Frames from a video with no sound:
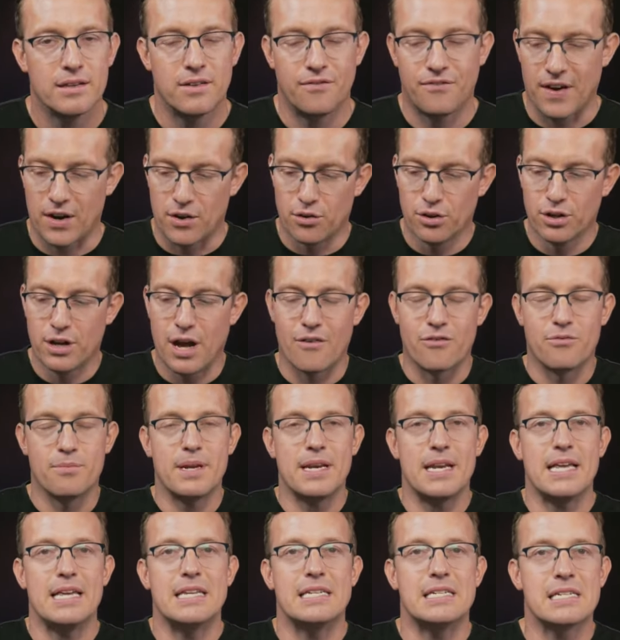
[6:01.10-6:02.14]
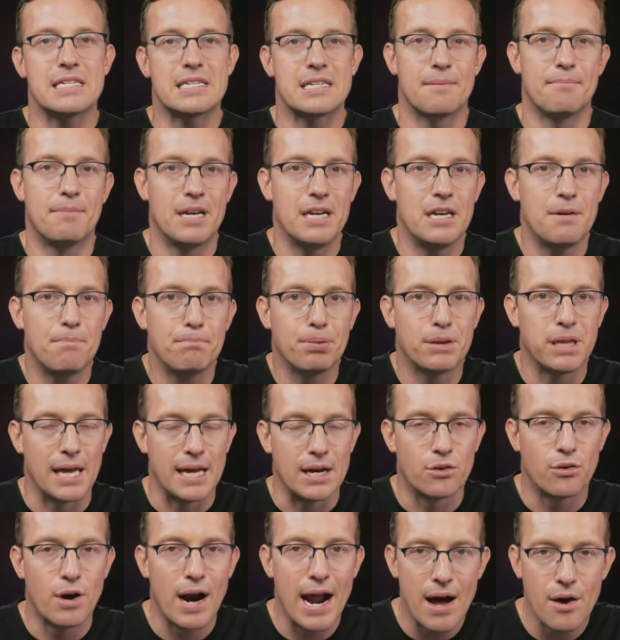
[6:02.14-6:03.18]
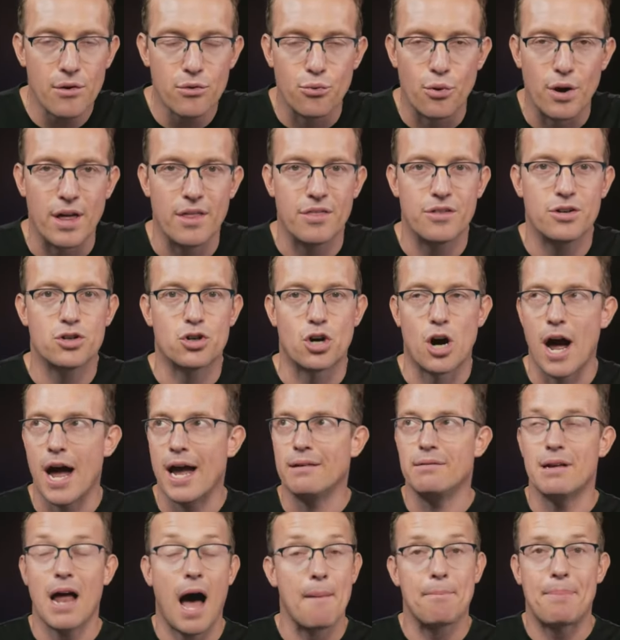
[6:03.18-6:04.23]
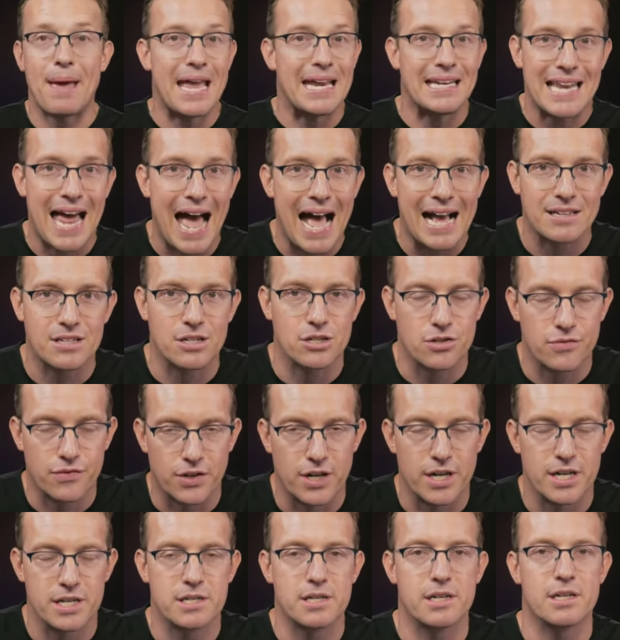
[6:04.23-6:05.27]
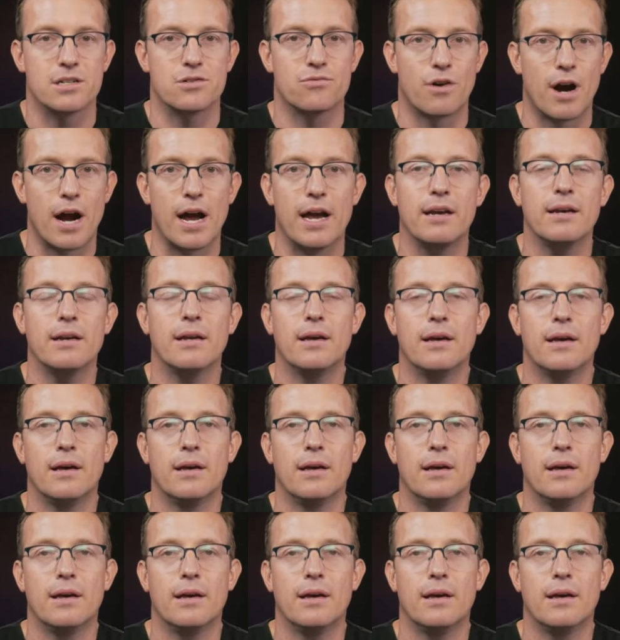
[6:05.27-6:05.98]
The federal government isn't somebody to play around with. Try not paying taxes, for instance, right?